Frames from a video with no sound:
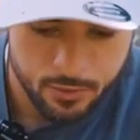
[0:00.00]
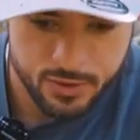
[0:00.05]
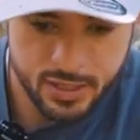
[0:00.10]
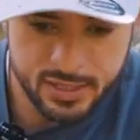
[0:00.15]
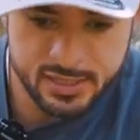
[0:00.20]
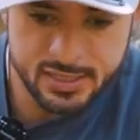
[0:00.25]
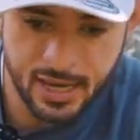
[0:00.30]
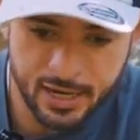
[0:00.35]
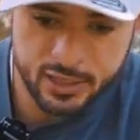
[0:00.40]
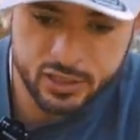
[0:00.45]

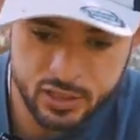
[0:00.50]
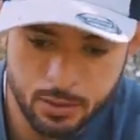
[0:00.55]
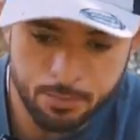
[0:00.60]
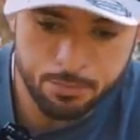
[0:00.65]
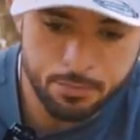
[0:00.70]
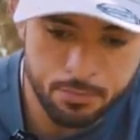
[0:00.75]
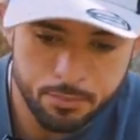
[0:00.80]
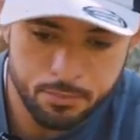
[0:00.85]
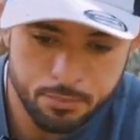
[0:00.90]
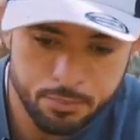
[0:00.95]
This is actually
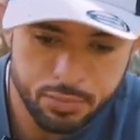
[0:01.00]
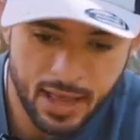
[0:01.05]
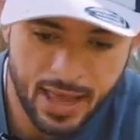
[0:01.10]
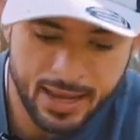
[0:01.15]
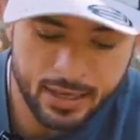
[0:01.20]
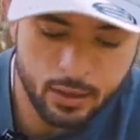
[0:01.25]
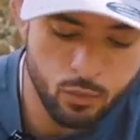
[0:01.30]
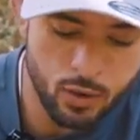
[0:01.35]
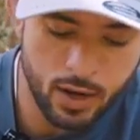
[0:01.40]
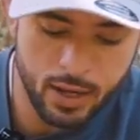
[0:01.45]
a
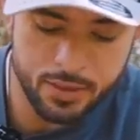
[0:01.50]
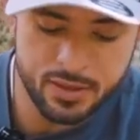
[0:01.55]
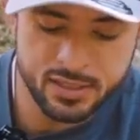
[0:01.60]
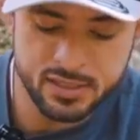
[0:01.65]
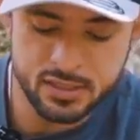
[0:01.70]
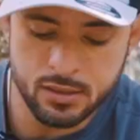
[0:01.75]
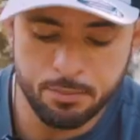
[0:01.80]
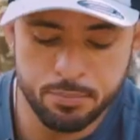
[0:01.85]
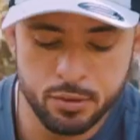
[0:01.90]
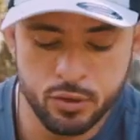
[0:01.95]
black and white.
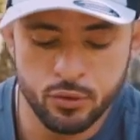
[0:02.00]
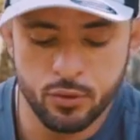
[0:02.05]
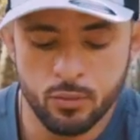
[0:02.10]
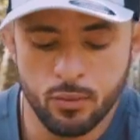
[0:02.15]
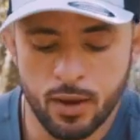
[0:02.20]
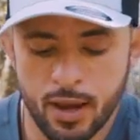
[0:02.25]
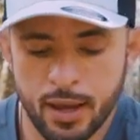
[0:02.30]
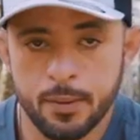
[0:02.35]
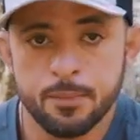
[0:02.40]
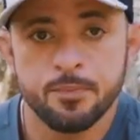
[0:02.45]
This is a blue
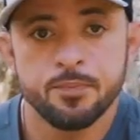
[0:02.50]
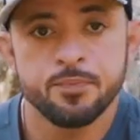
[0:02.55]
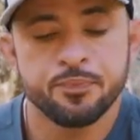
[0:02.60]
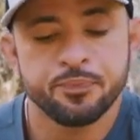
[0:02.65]
and white.